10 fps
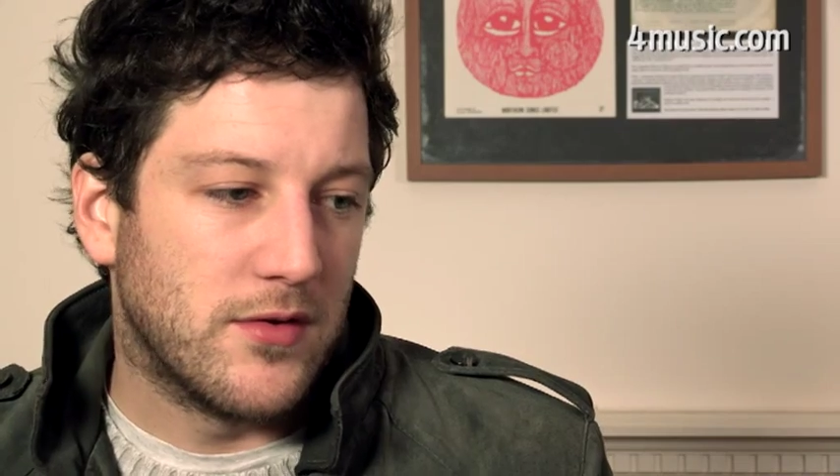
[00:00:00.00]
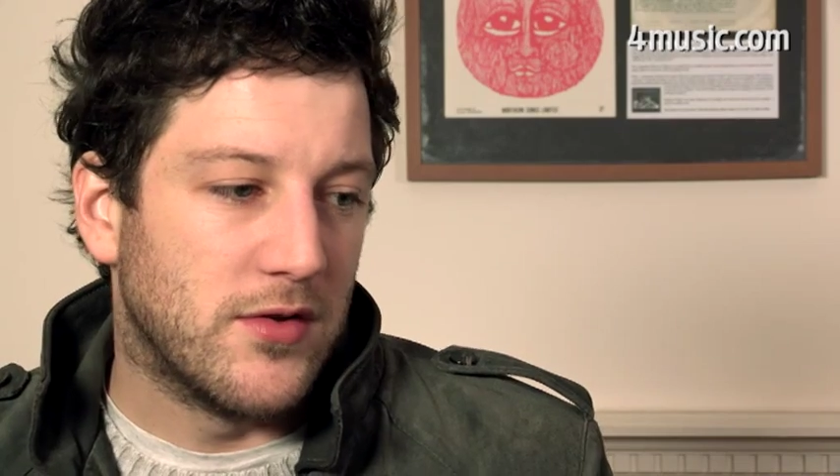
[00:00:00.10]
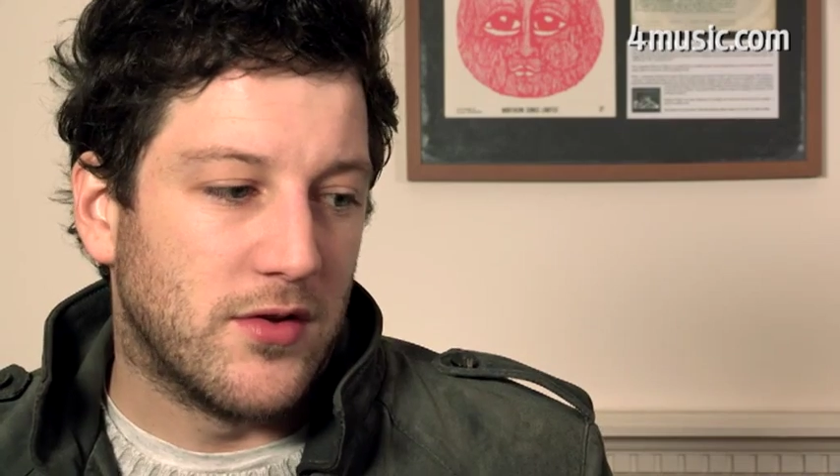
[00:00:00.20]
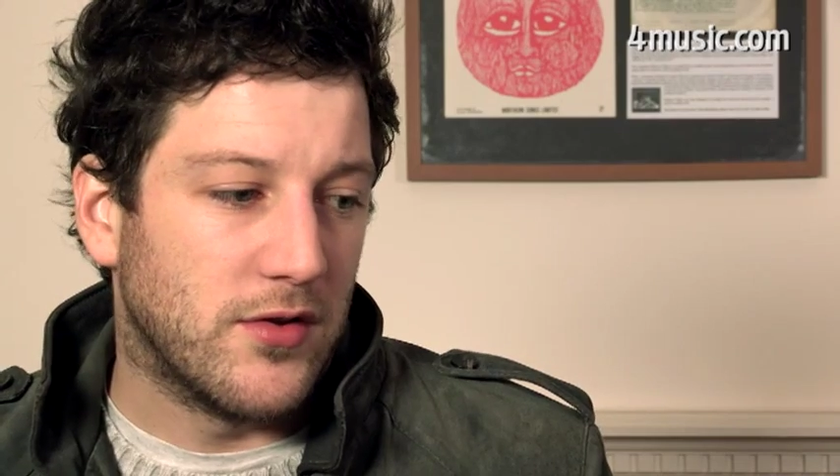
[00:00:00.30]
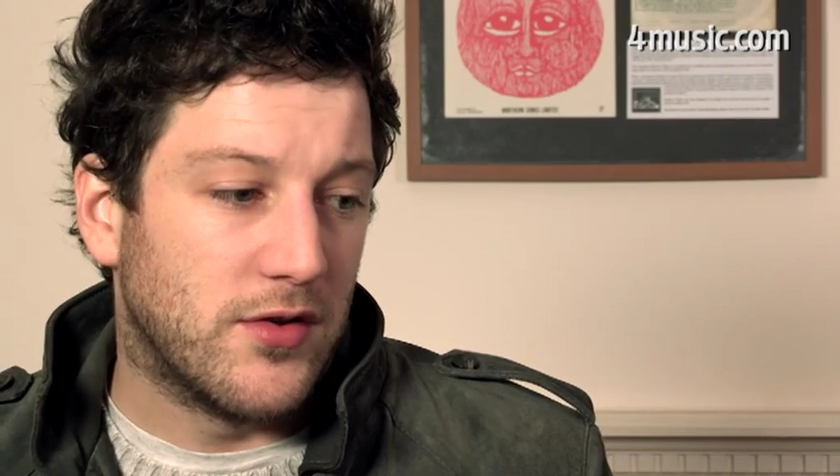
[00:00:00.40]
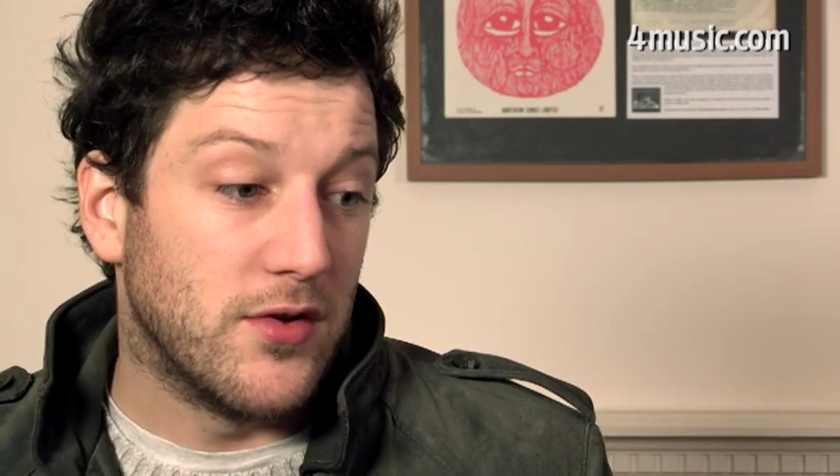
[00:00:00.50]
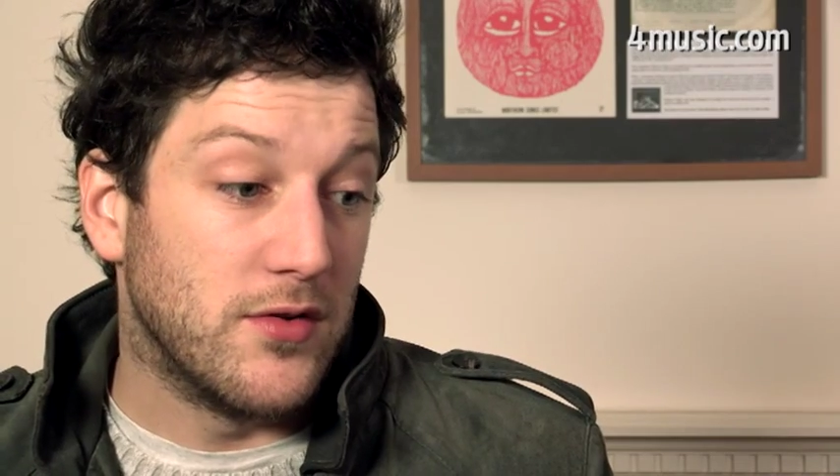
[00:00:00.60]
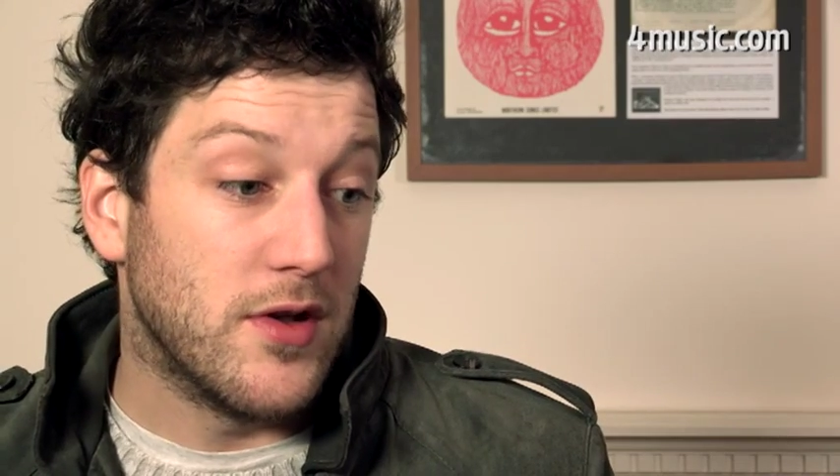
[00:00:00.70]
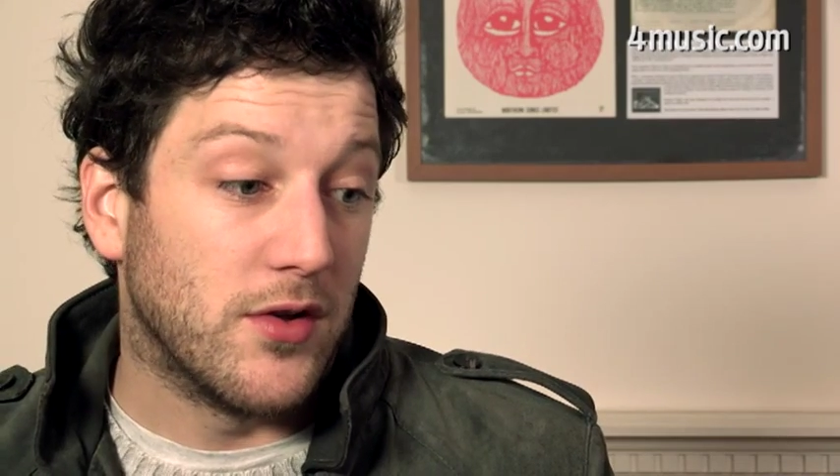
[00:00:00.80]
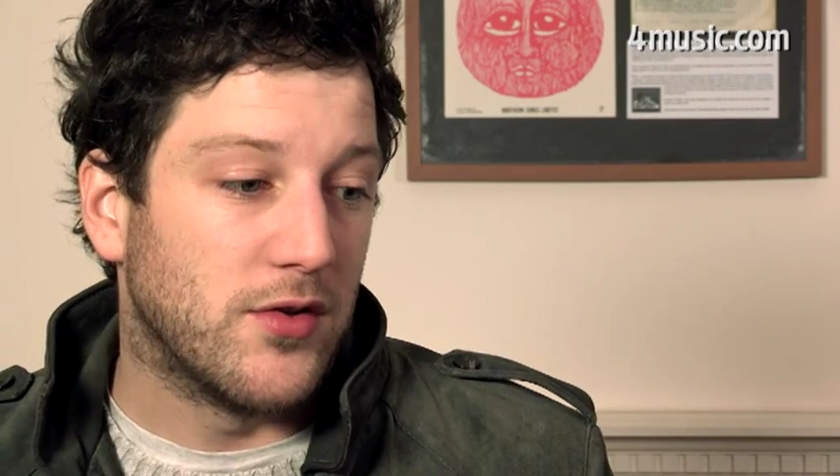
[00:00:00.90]
To
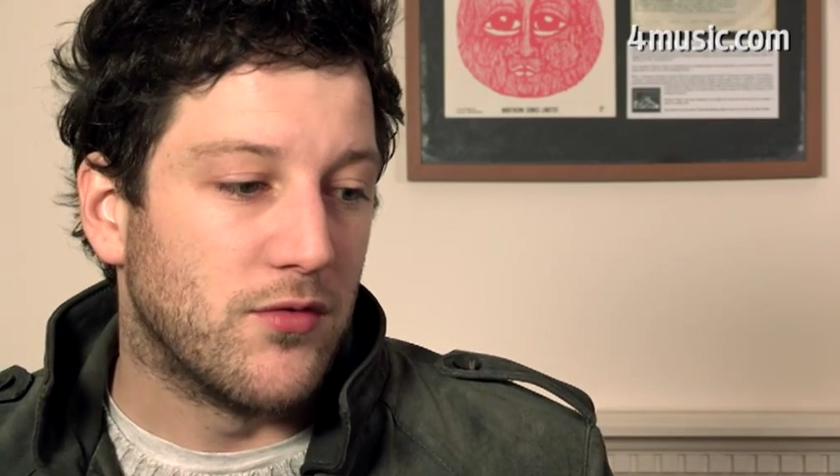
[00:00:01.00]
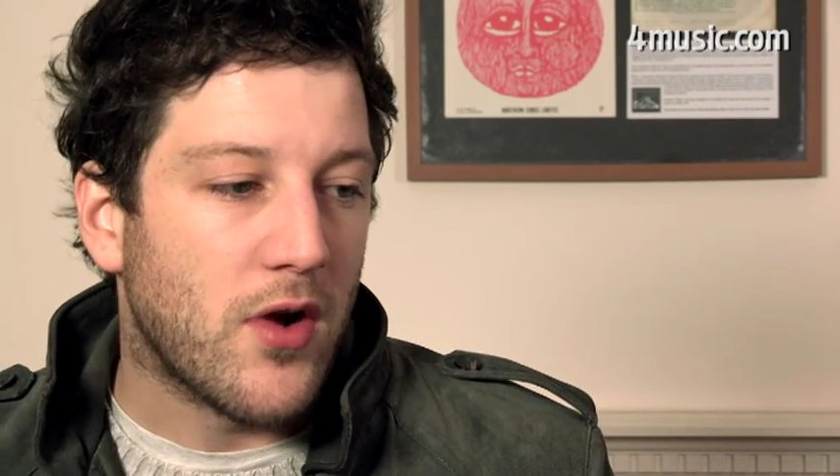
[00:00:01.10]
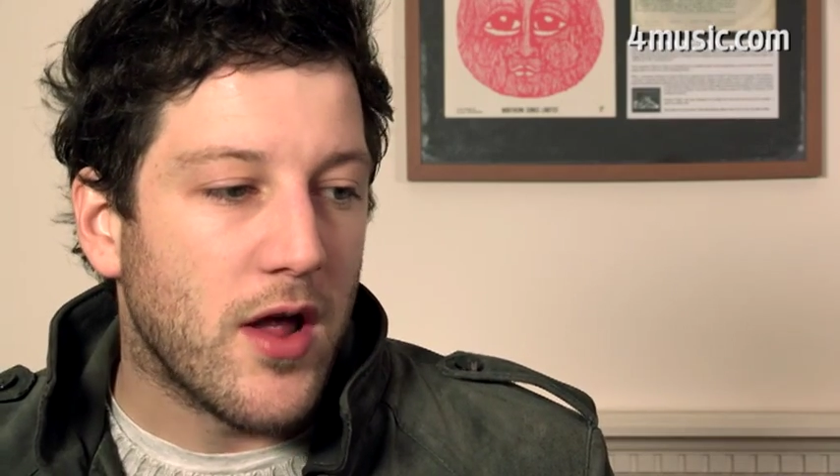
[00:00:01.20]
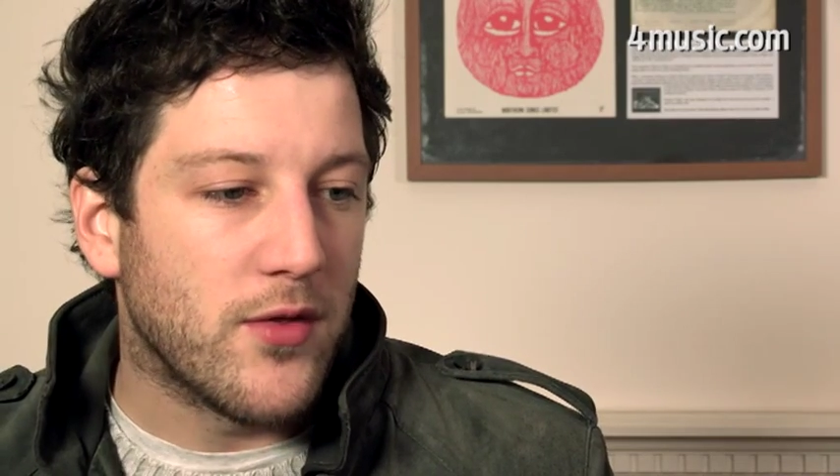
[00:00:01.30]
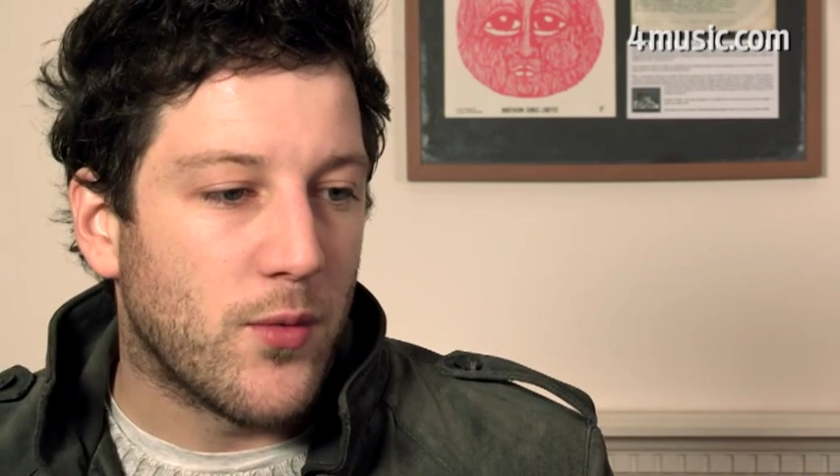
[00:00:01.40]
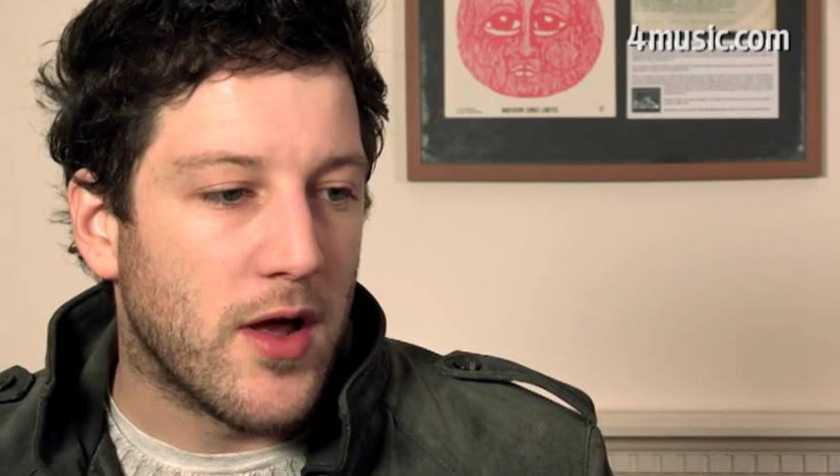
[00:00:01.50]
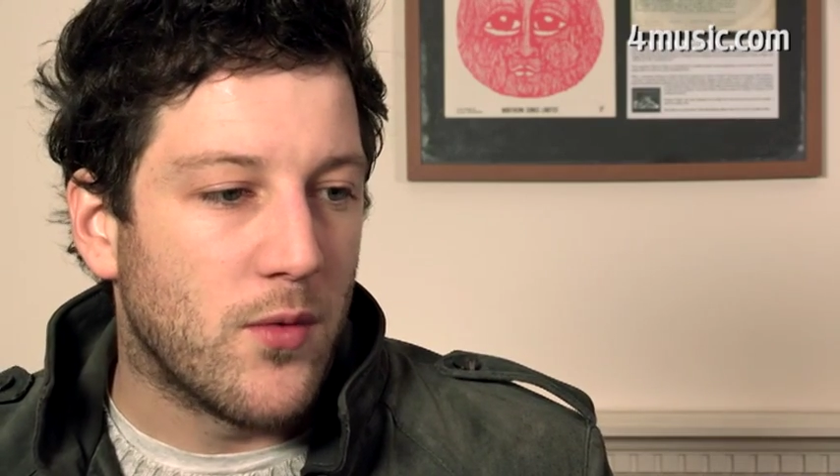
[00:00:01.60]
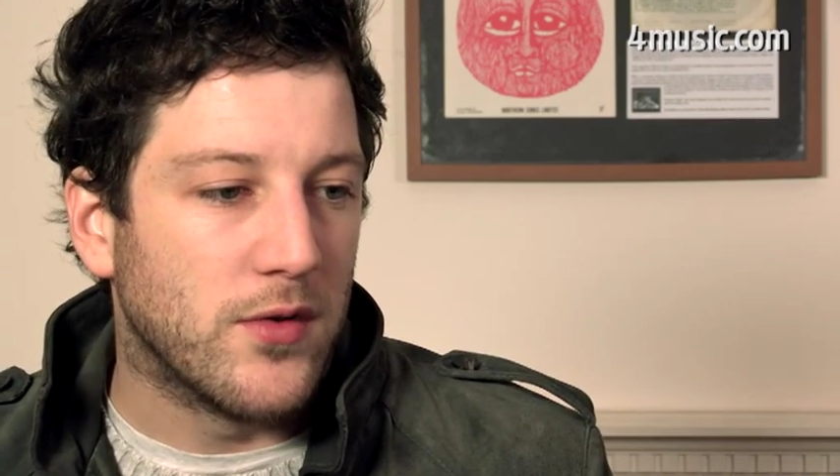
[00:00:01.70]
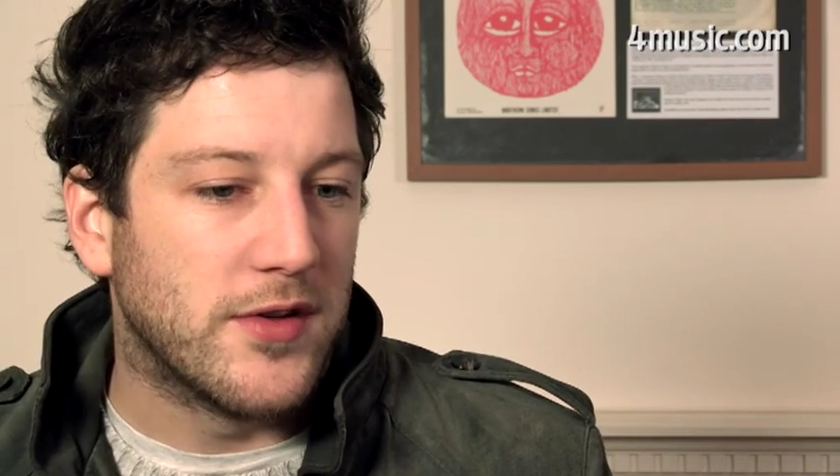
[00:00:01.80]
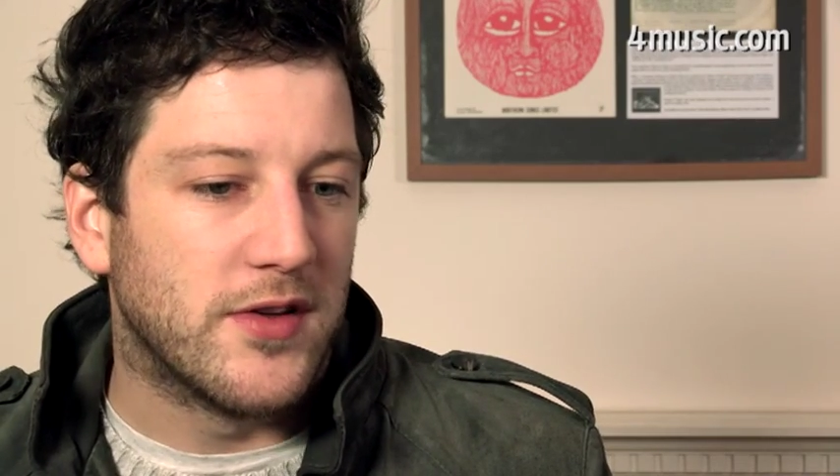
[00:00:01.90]
you know, to write the way I
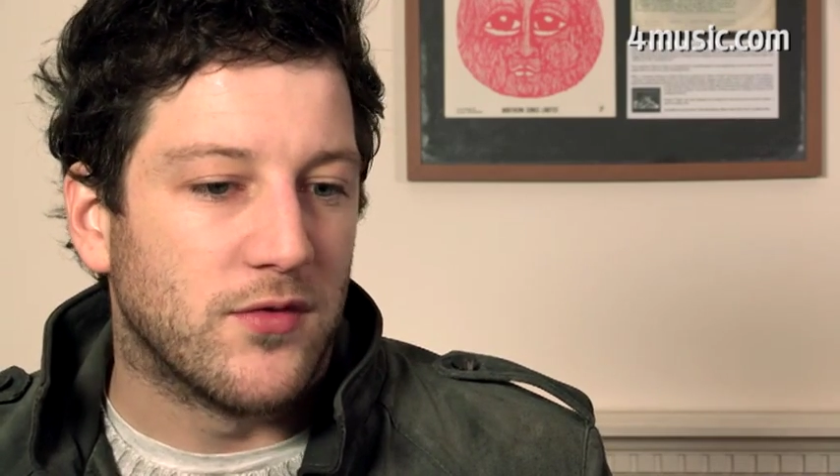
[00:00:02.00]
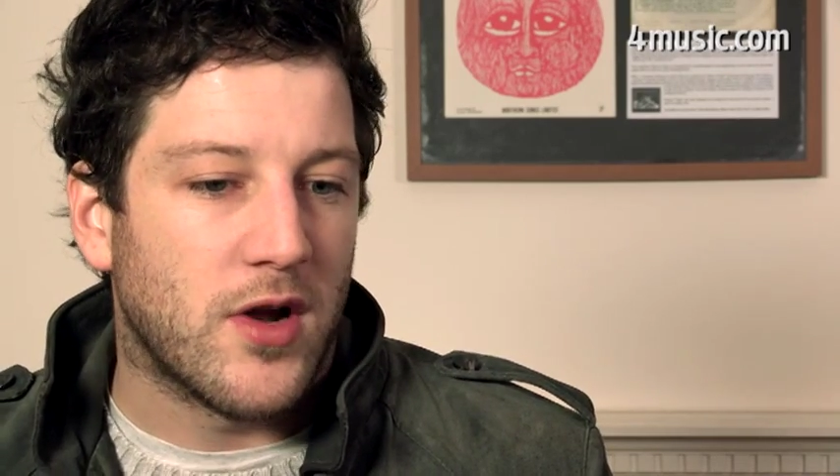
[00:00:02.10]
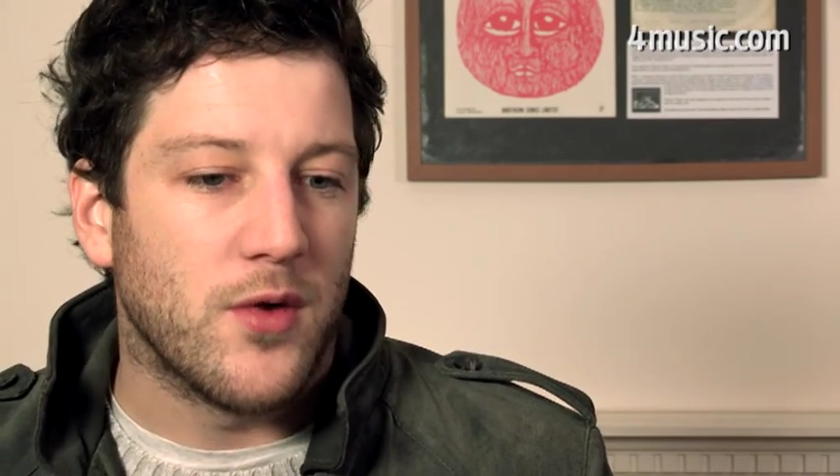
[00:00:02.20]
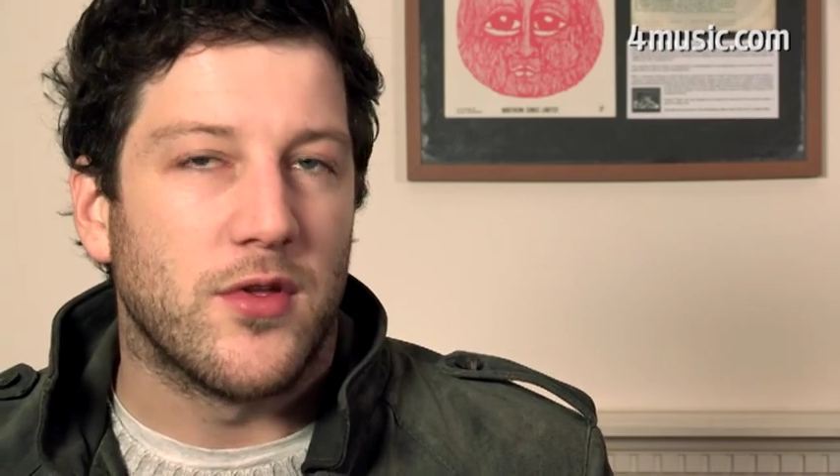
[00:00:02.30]
wanted to write,